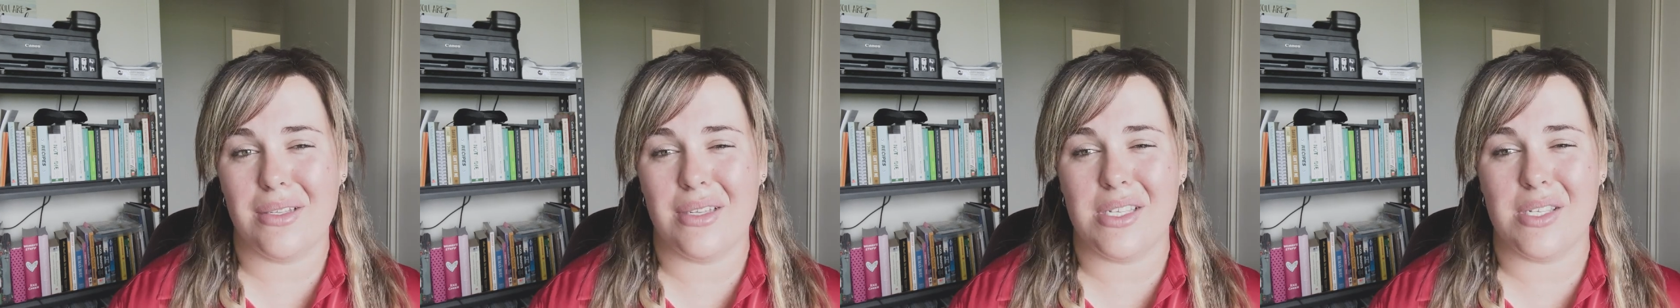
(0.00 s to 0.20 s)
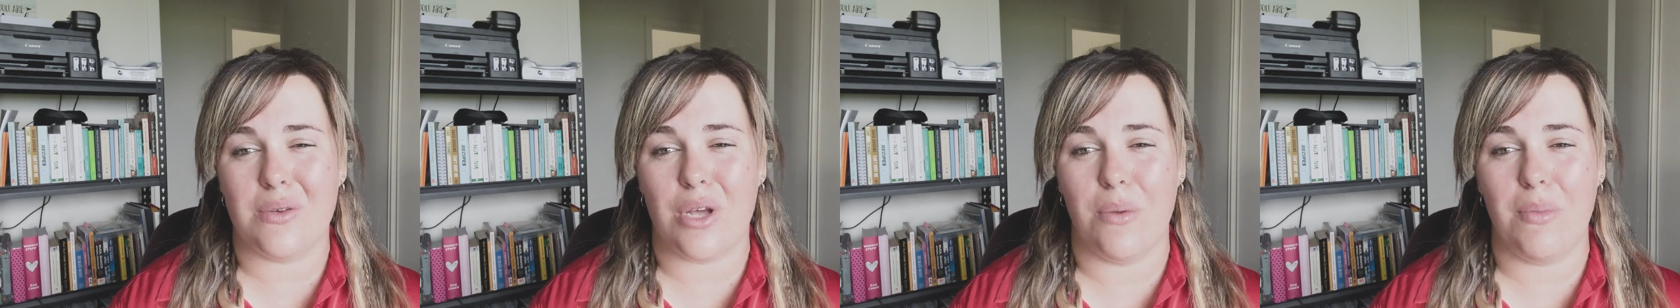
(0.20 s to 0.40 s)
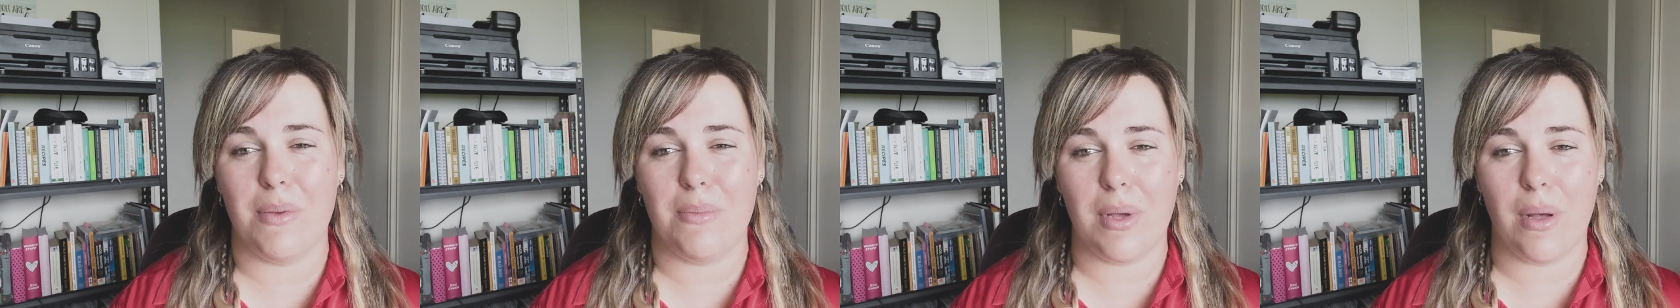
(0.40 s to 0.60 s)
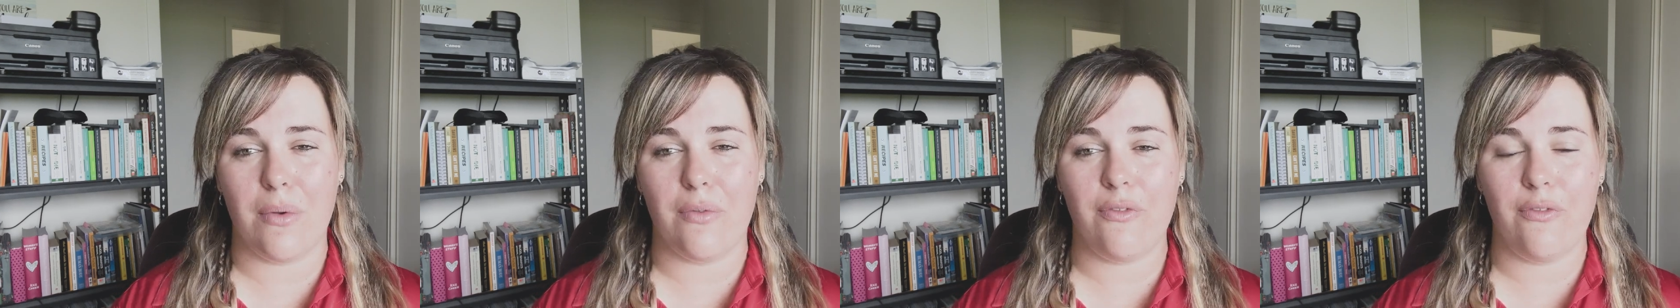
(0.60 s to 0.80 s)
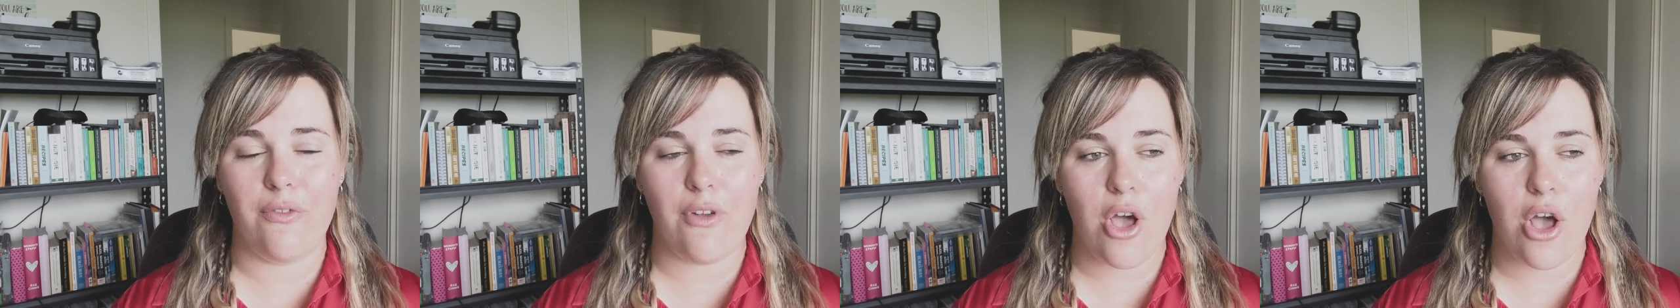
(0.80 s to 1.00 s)
It's going to be
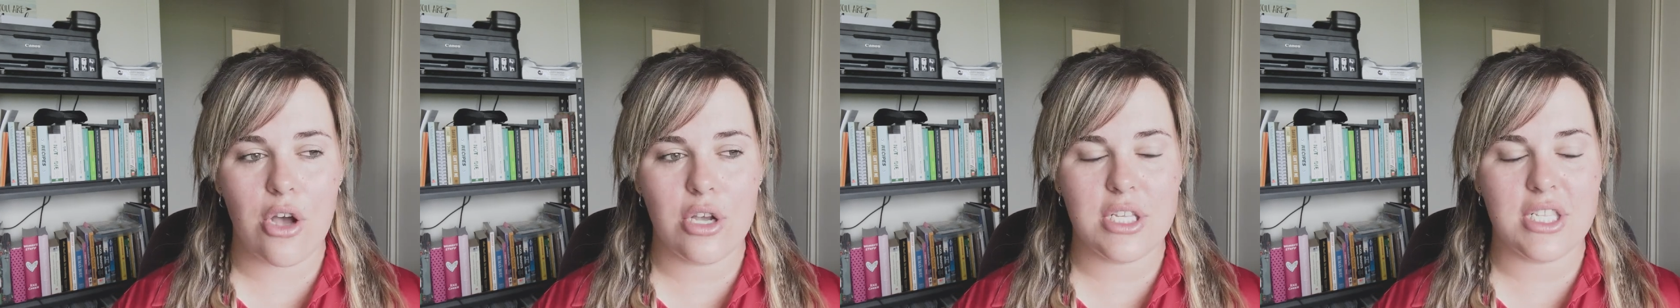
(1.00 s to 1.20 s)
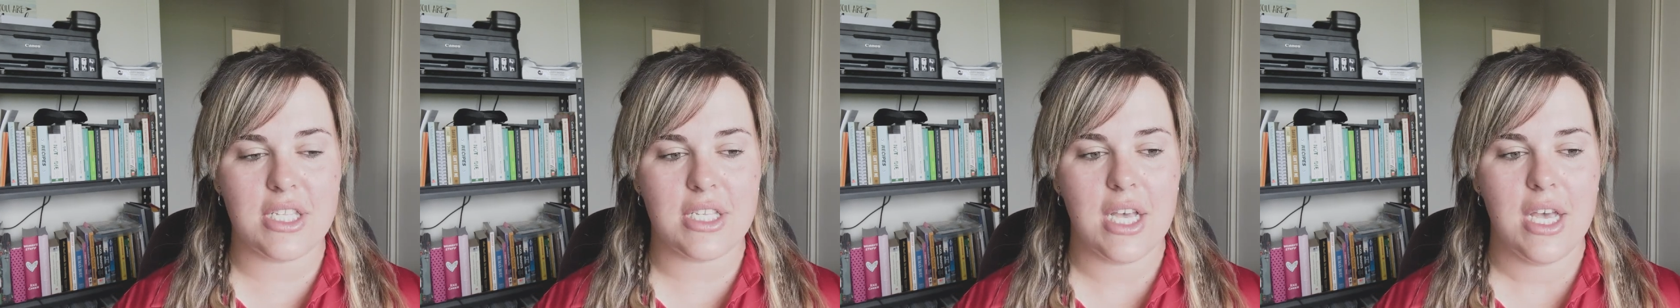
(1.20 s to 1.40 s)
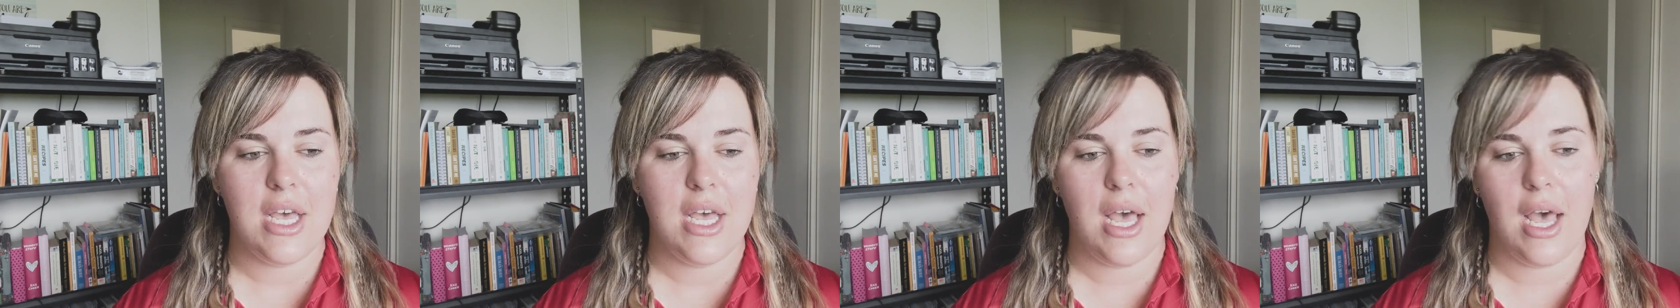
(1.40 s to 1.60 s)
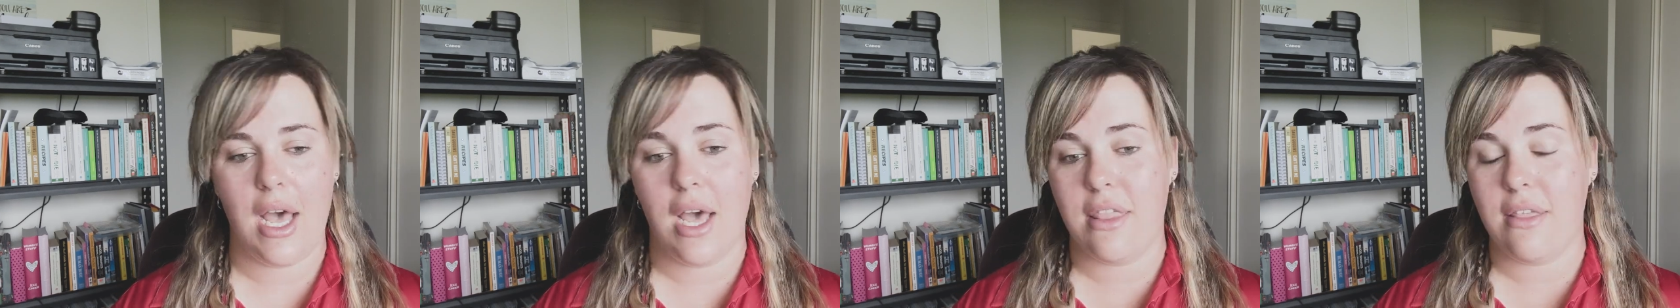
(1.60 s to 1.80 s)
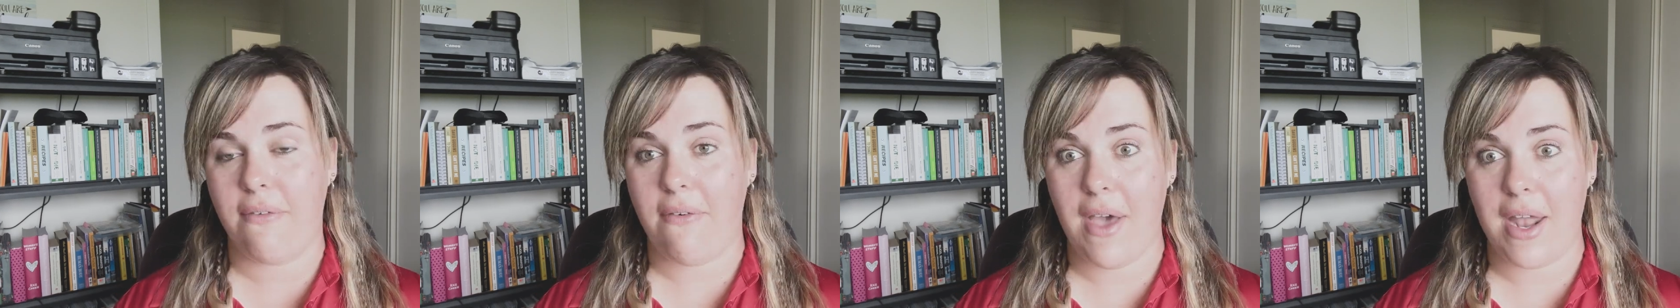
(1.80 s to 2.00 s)
about vlogs, uh,
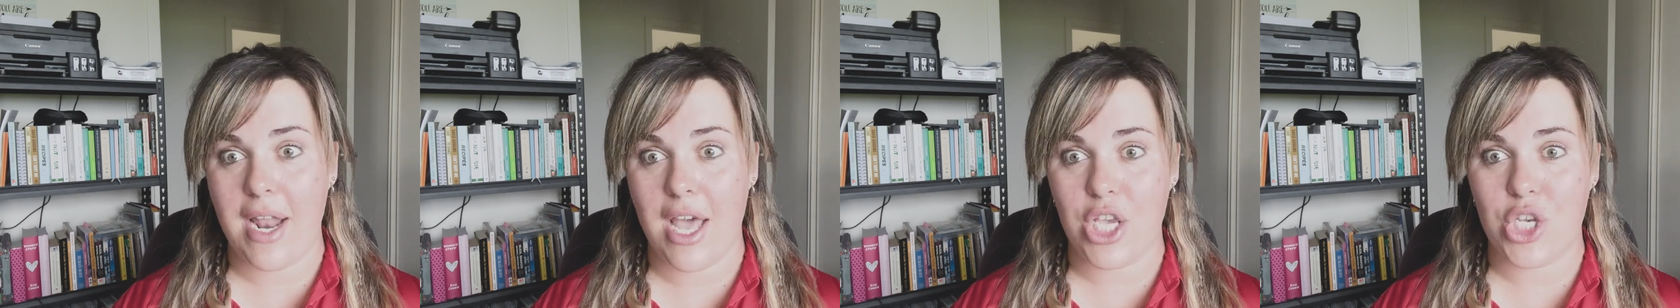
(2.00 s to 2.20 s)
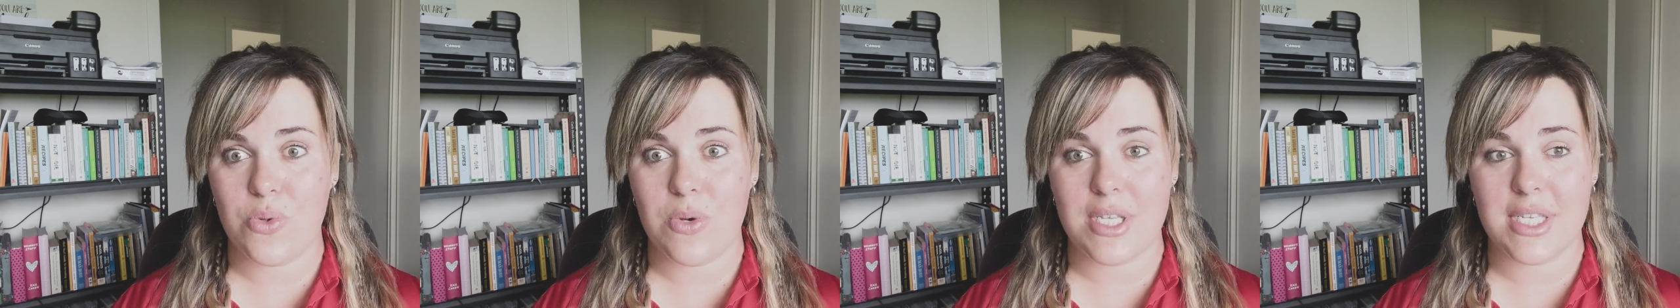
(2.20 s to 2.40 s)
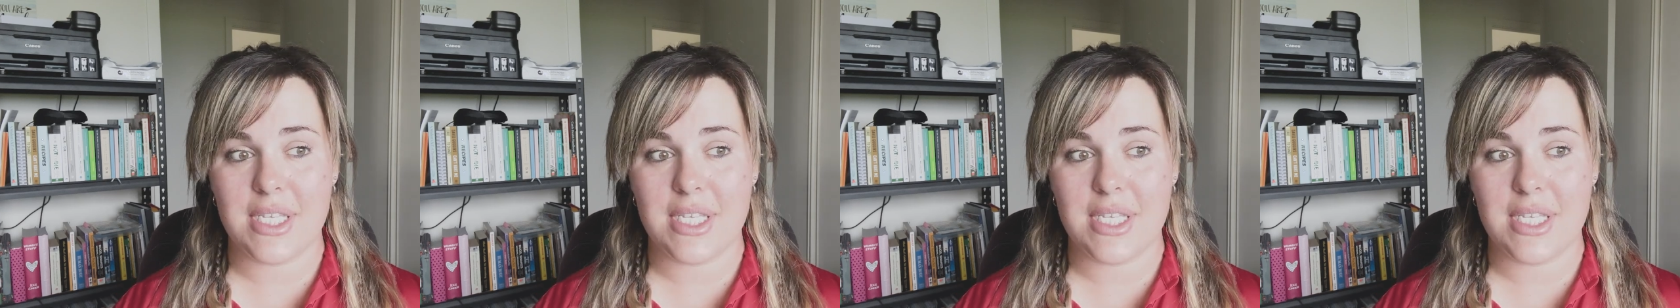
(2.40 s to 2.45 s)
the financial